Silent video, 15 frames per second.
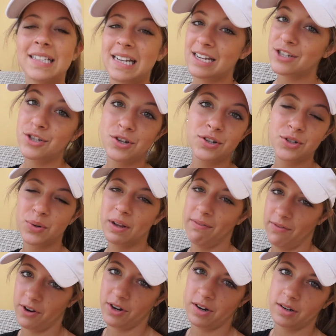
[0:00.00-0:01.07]
Today's June
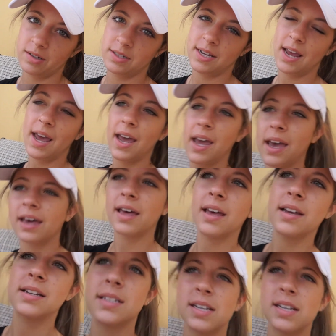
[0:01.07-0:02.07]
21st, and